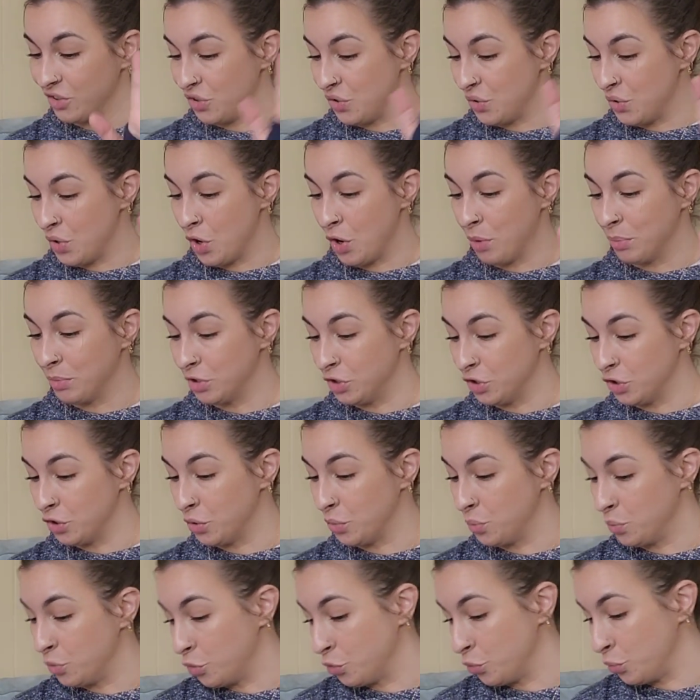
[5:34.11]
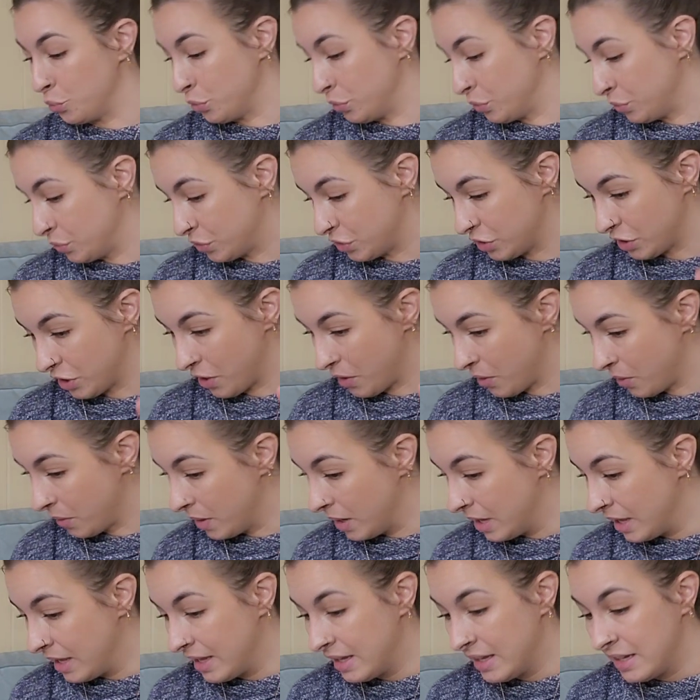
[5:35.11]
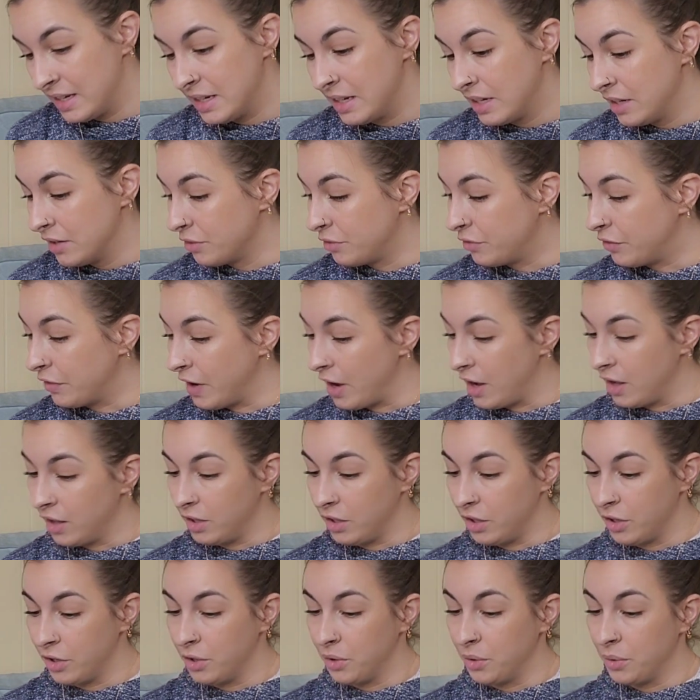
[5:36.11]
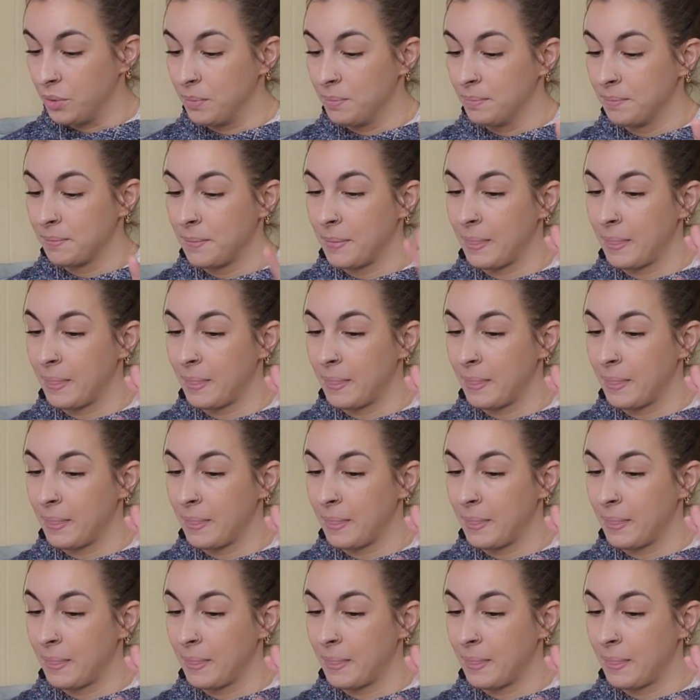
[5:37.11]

you know I'm a little woo-woo, so follow